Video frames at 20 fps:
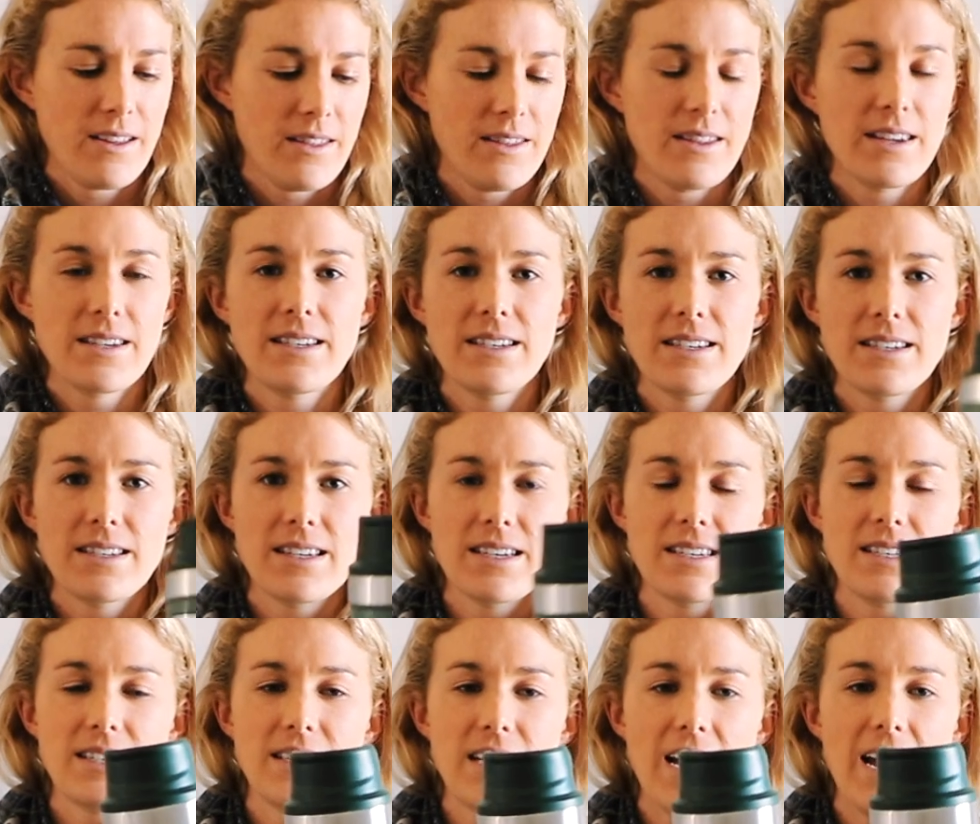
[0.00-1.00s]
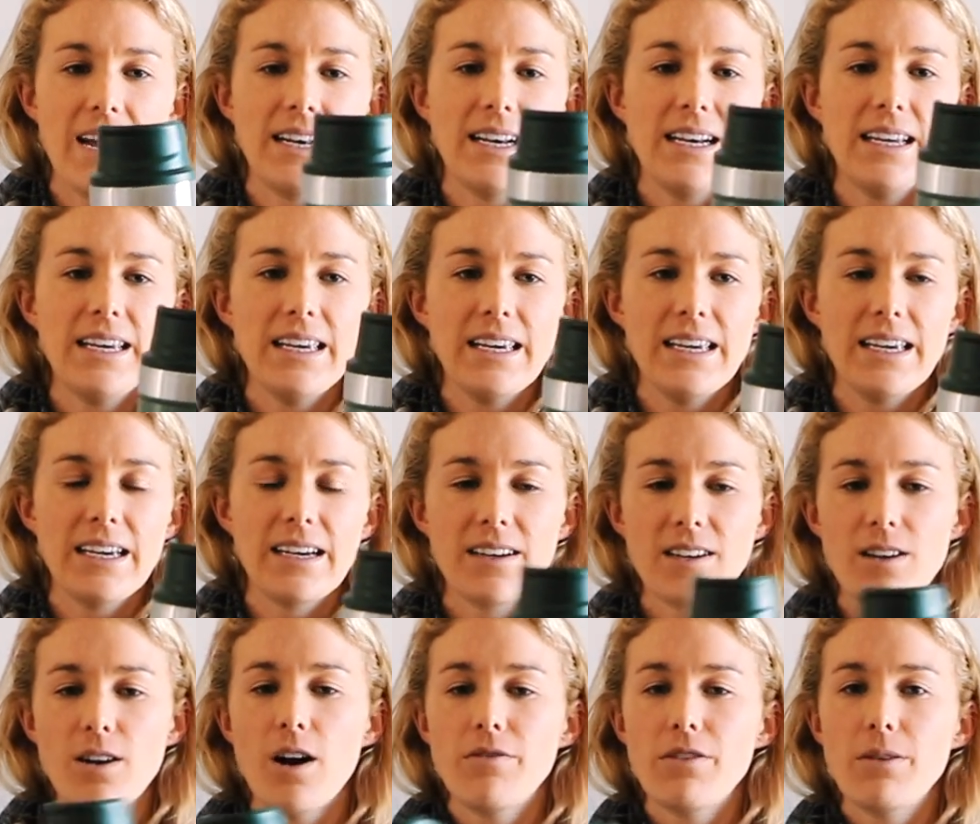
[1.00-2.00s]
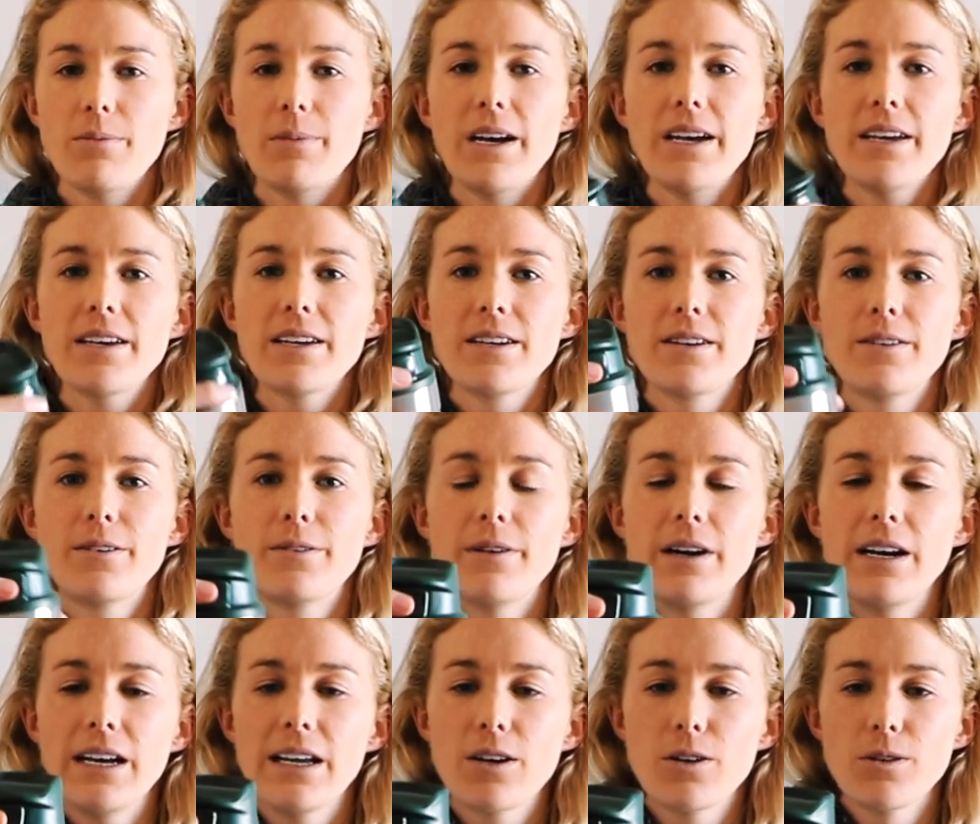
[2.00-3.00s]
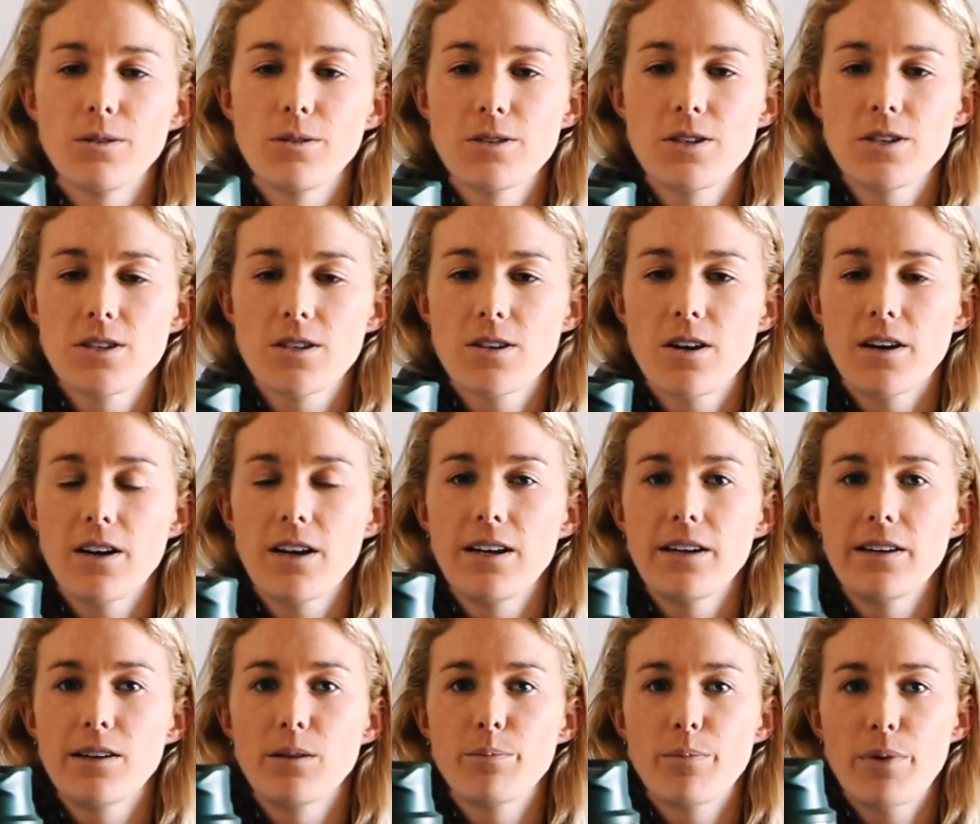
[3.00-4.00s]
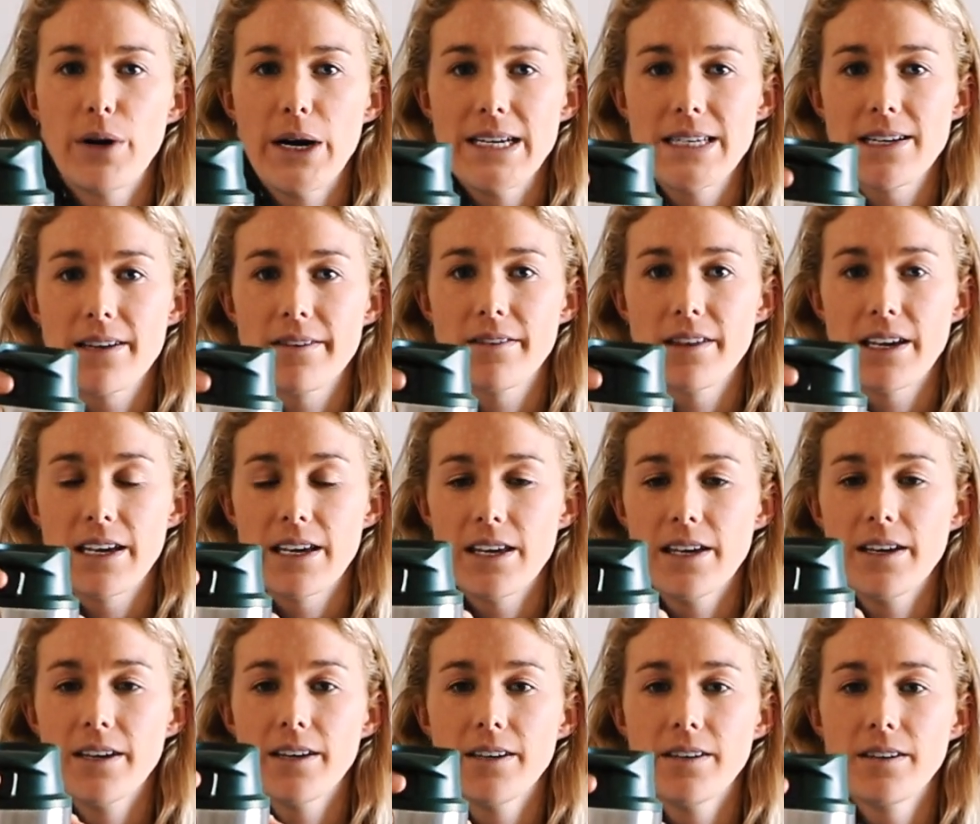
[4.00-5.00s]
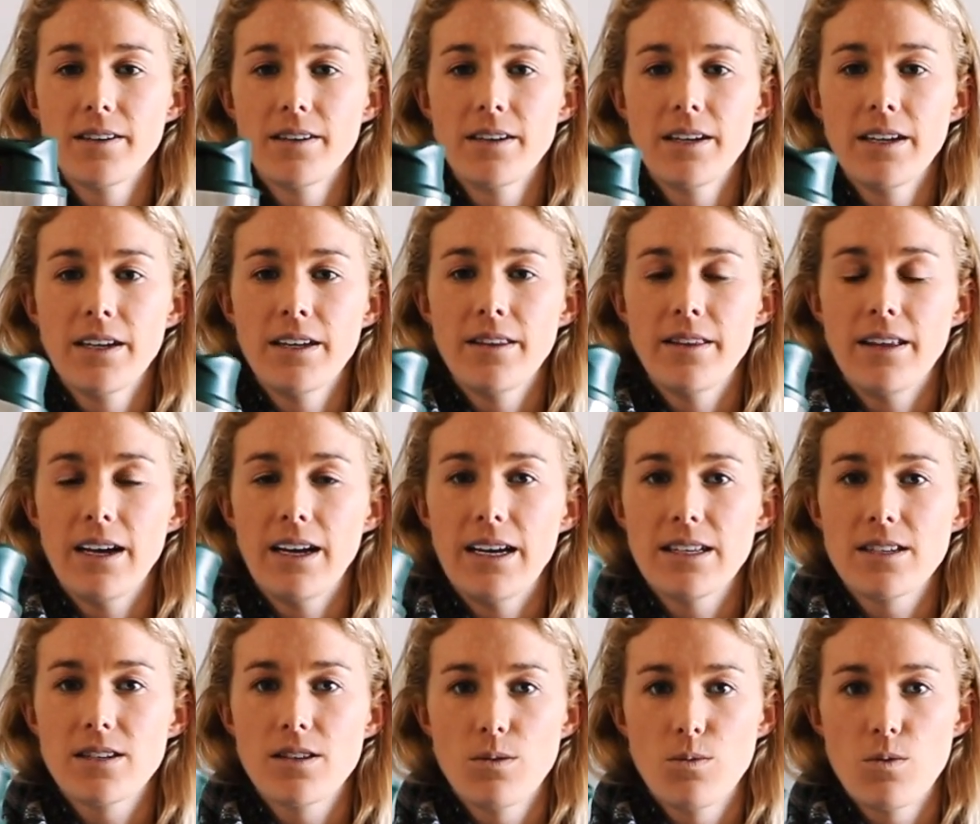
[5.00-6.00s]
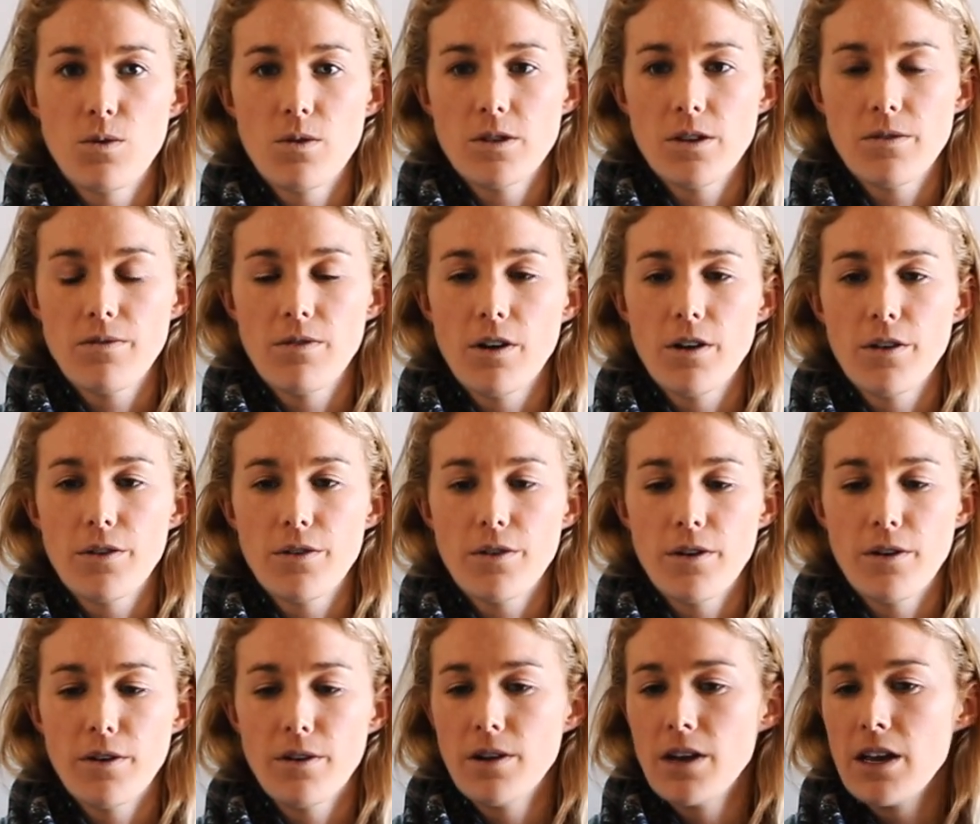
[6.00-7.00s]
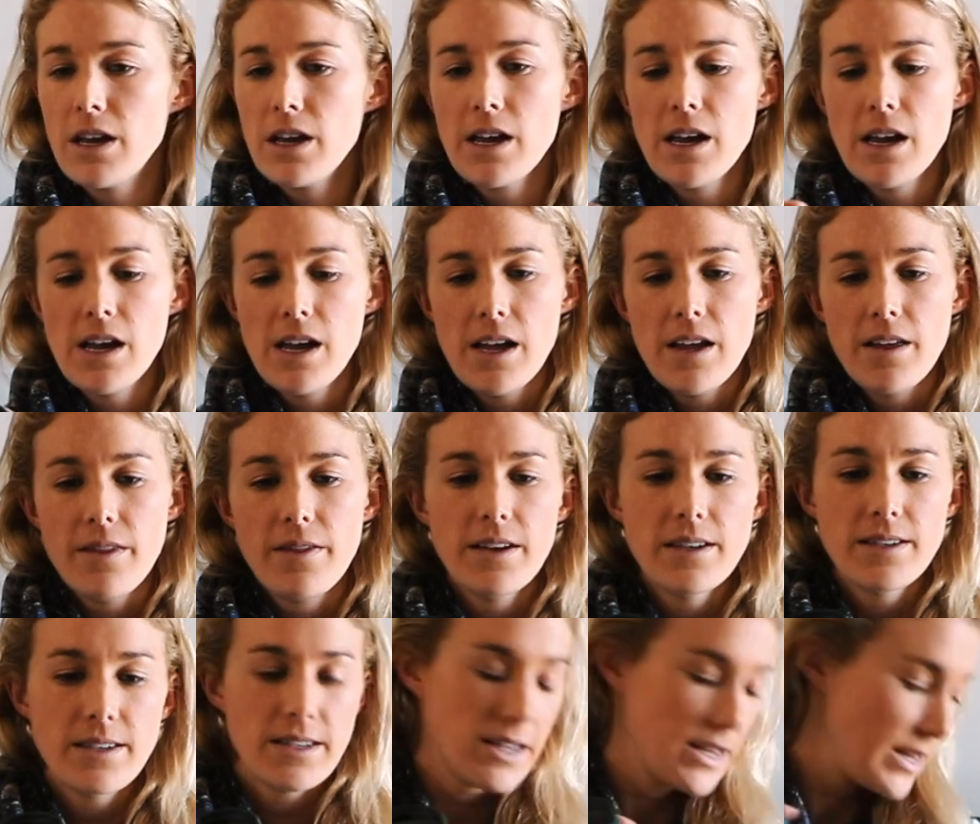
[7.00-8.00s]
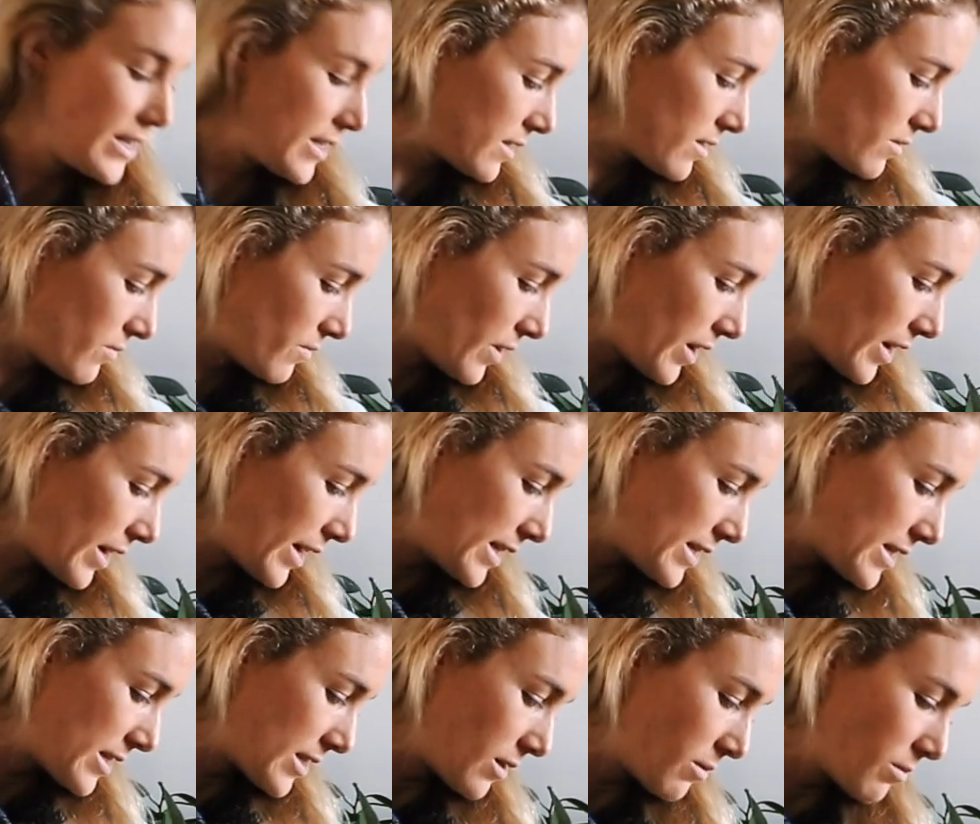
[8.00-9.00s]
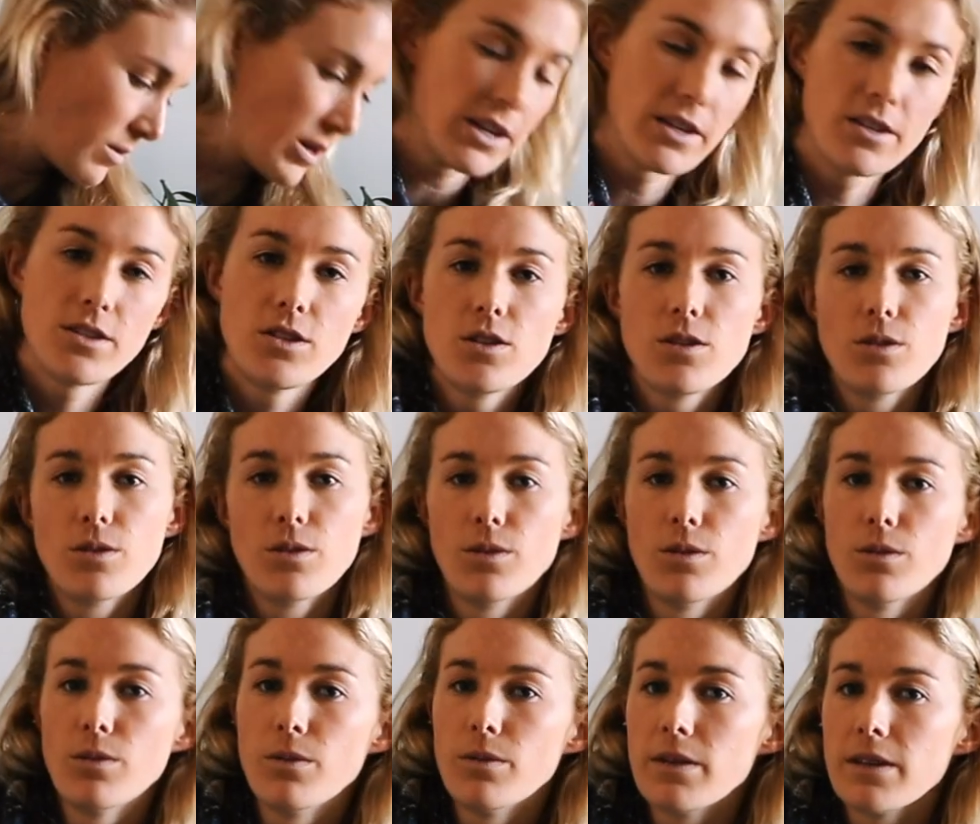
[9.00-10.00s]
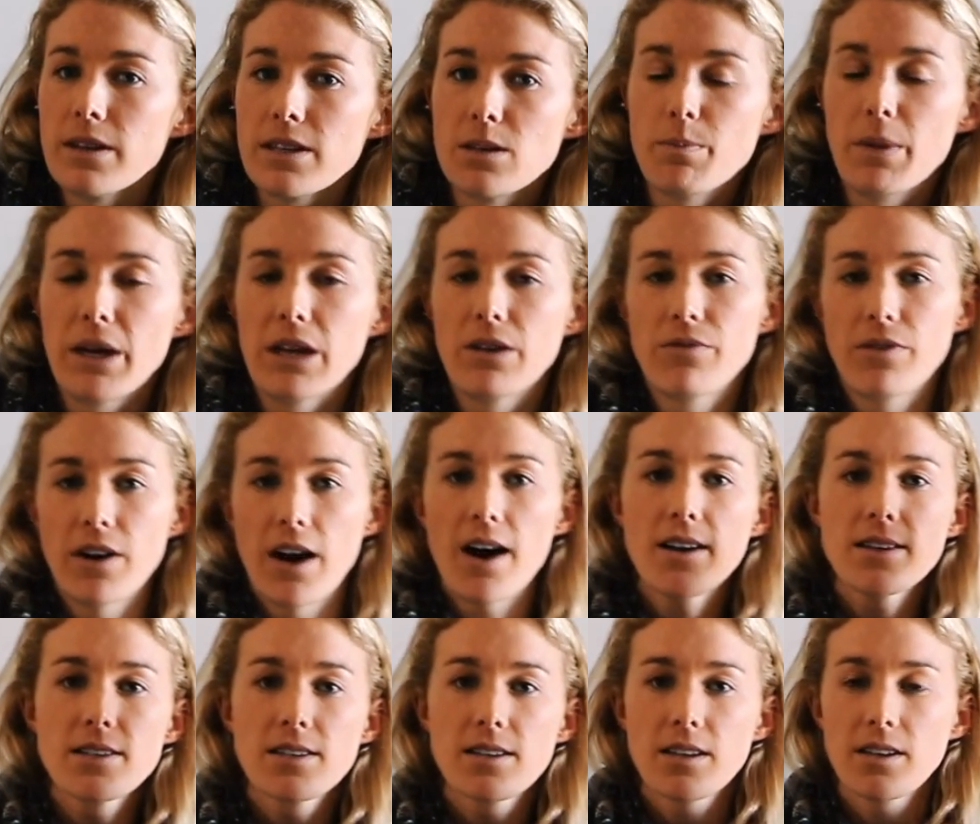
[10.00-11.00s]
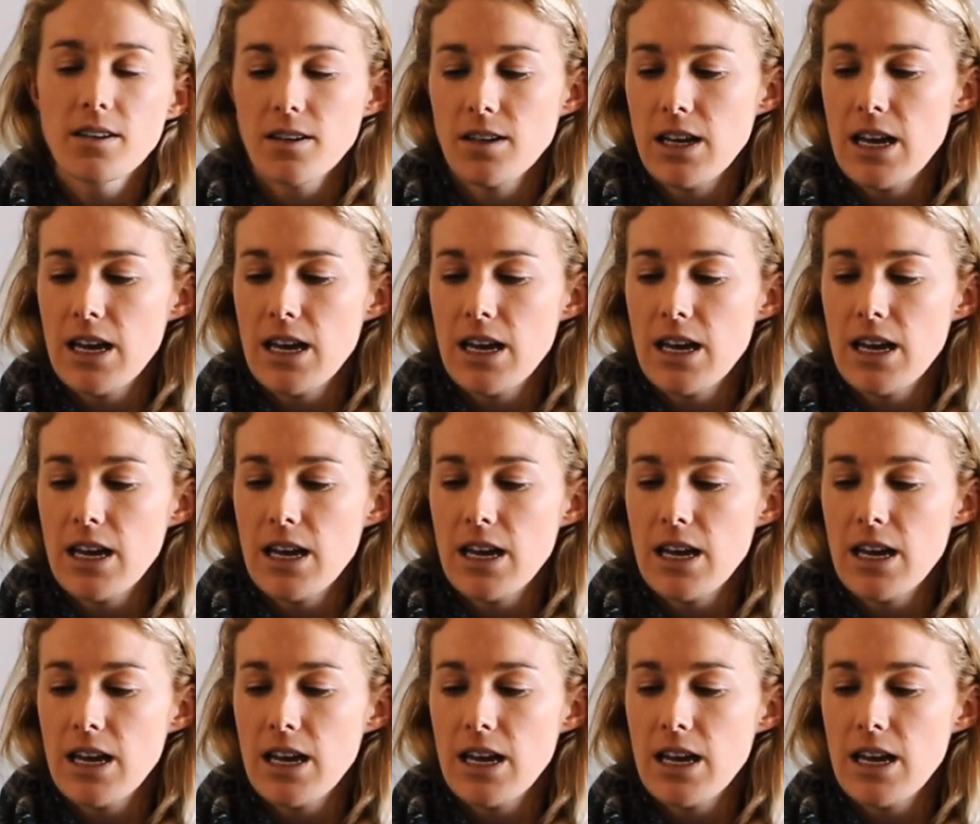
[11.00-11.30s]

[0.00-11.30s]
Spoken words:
This is the Stanley coffee mug. Really cool. It's just got a little presser thing here that lets the water flow through. This is very similar to this big flask.